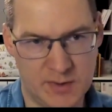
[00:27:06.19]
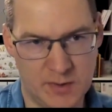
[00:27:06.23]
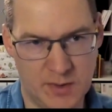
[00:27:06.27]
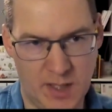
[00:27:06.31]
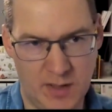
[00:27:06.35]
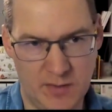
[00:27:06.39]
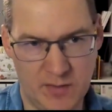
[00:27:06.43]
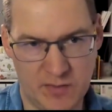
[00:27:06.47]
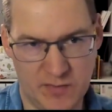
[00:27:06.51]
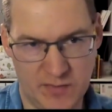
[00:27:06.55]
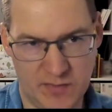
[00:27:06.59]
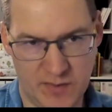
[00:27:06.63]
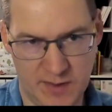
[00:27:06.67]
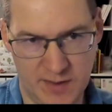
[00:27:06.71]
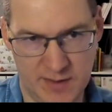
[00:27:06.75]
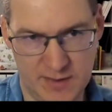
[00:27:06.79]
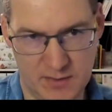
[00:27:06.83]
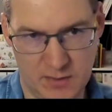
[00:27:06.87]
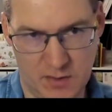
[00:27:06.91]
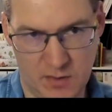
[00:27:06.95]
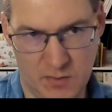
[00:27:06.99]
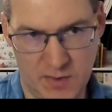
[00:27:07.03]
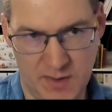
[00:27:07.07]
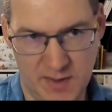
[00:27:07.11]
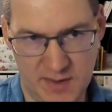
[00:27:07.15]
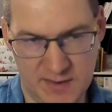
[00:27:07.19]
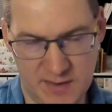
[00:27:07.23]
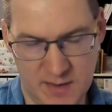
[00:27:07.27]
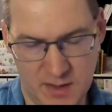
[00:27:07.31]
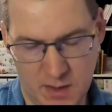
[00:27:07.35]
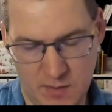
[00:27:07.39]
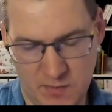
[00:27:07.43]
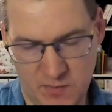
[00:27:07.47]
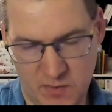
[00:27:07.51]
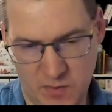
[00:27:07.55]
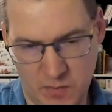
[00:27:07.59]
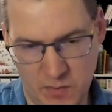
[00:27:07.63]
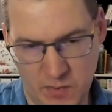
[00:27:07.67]
So everything is already set
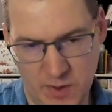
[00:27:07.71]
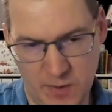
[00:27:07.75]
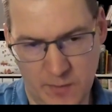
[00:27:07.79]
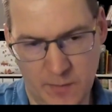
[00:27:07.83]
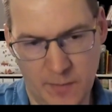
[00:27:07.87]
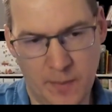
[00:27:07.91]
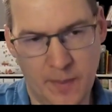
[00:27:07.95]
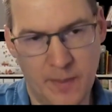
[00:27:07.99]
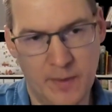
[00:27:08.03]
up for me.